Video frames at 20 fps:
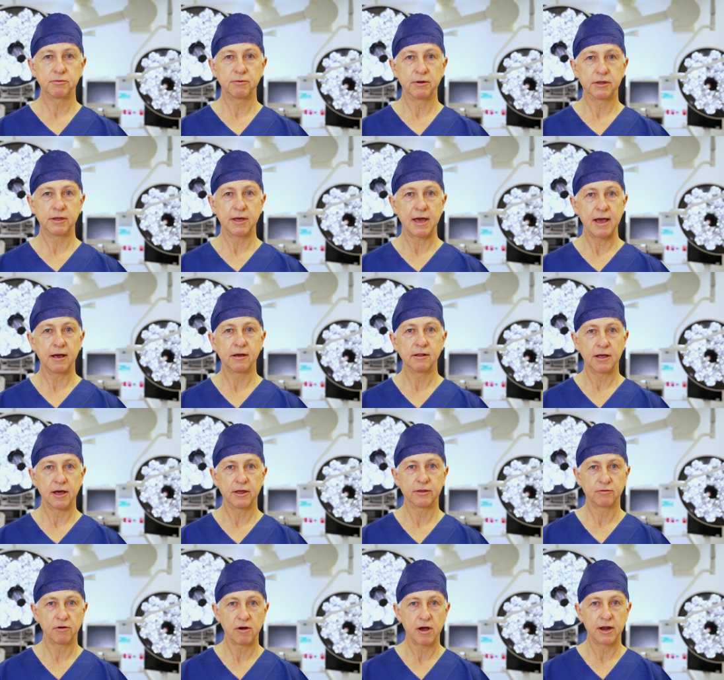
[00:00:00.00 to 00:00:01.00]
with ankle
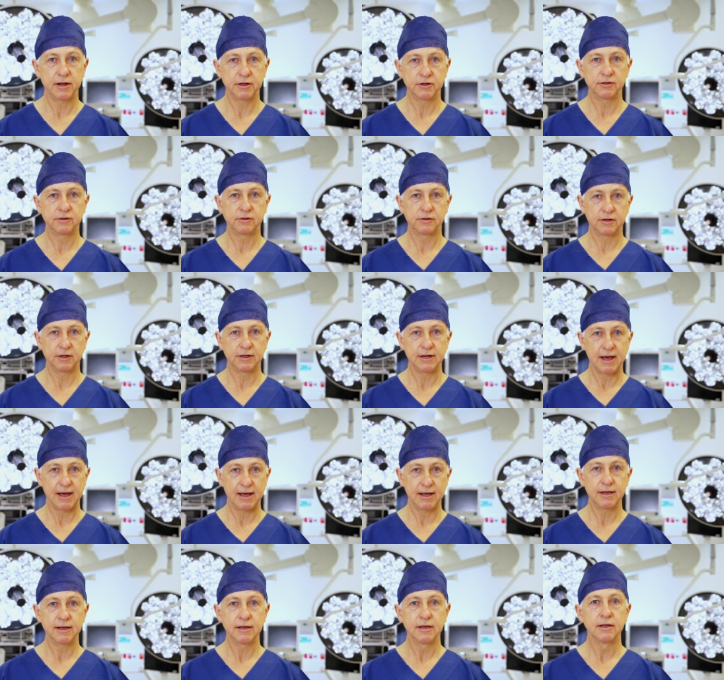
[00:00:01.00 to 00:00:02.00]
arthritis
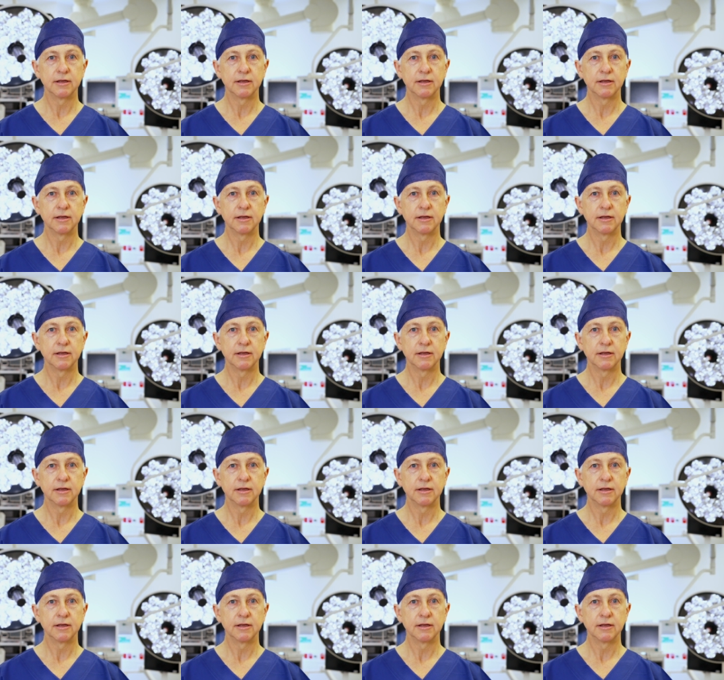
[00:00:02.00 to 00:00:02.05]
today